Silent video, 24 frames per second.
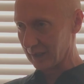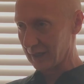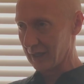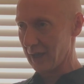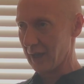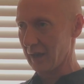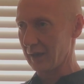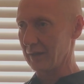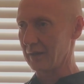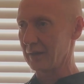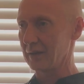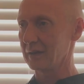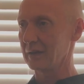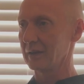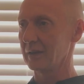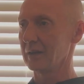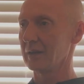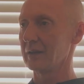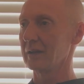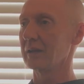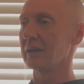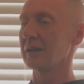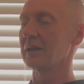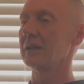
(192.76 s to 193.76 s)
again.
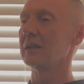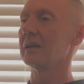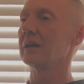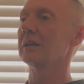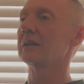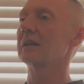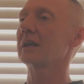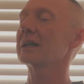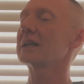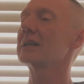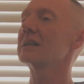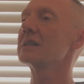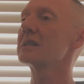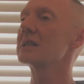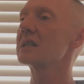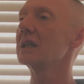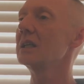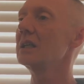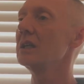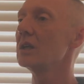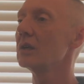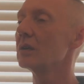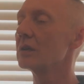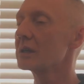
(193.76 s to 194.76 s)
And I
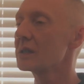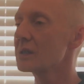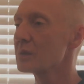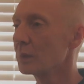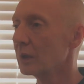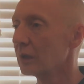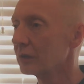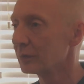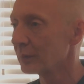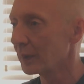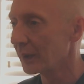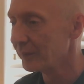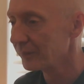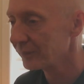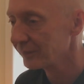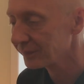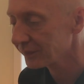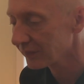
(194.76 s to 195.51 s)
continue this movement.